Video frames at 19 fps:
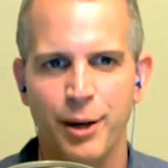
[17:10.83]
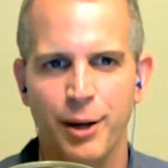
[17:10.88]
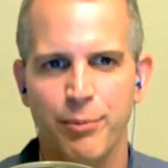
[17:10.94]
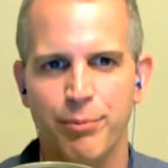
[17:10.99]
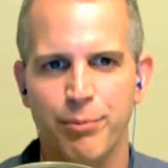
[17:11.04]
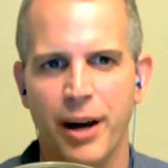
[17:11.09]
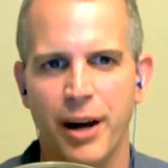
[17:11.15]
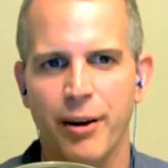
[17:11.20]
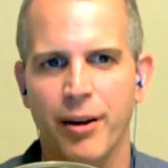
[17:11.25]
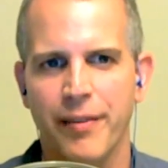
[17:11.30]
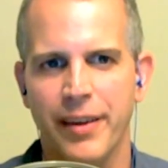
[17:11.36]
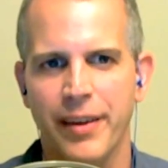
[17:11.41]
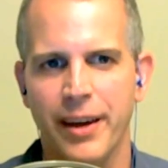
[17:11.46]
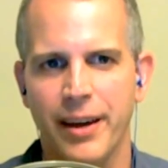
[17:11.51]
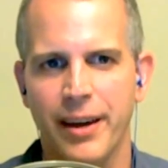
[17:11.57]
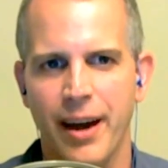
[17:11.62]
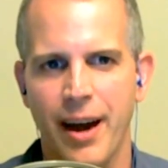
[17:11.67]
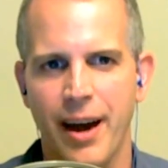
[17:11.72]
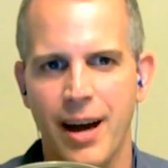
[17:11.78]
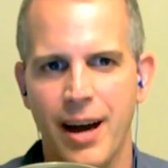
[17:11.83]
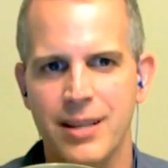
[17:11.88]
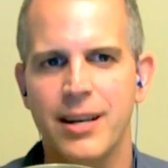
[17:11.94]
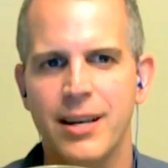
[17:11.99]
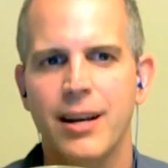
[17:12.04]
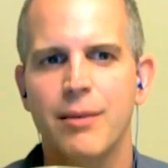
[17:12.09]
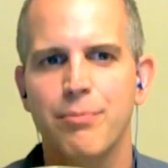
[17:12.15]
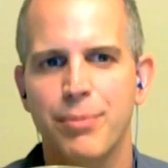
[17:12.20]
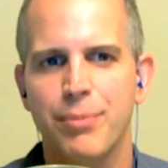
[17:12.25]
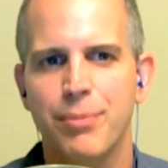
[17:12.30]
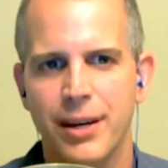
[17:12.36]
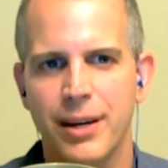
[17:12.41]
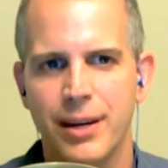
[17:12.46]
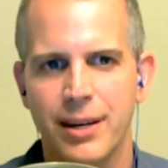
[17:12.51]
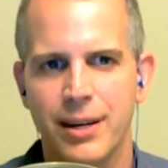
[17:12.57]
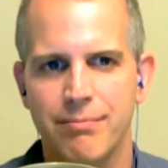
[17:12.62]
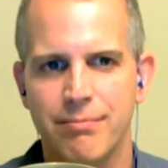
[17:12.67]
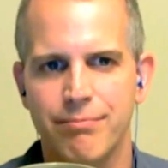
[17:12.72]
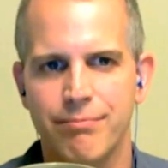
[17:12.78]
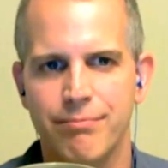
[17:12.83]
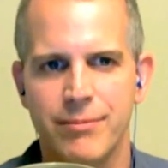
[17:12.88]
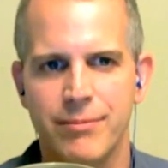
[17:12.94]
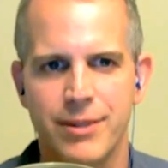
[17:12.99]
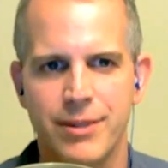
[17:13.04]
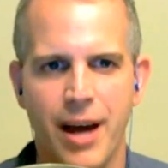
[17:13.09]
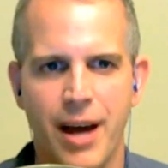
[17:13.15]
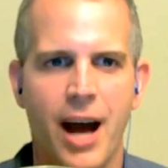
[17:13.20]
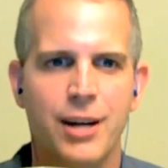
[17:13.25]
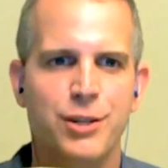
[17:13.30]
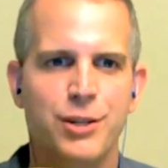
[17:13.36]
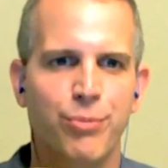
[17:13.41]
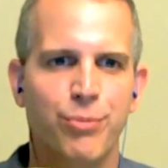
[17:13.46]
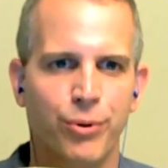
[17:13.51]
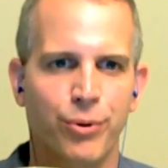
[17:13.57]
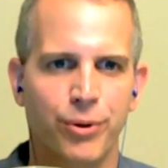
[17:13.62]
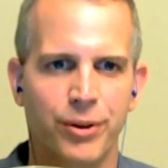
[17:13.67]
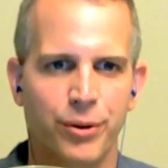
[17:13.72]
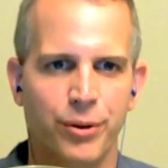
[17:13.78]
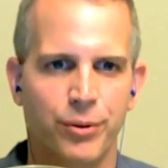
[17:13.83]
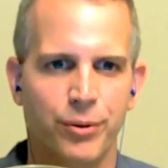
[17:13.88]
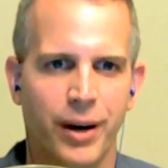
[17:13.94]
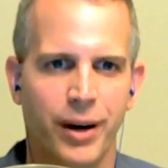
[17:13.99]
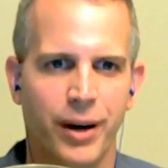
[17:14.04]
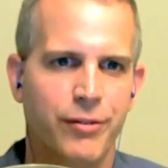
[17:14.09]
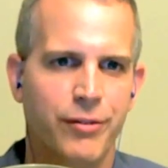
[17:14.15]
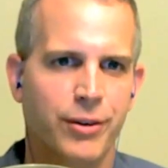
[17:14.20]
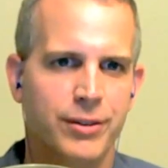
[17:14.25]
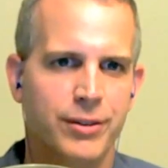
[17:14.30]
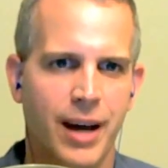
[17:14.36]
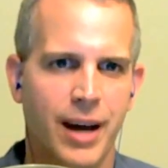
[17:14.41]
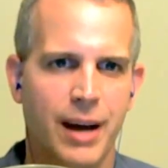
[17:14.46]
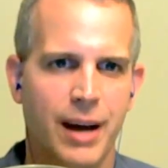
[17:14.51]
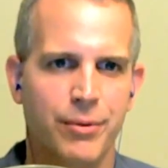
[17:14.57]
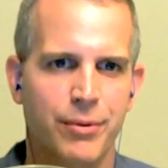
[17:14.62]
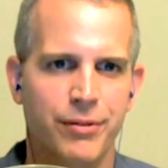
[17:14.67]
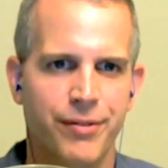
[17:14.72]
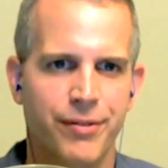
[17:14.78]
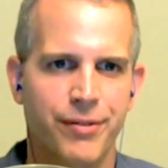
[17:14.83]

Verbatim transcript: But on the SNMP dashboard or whatever type of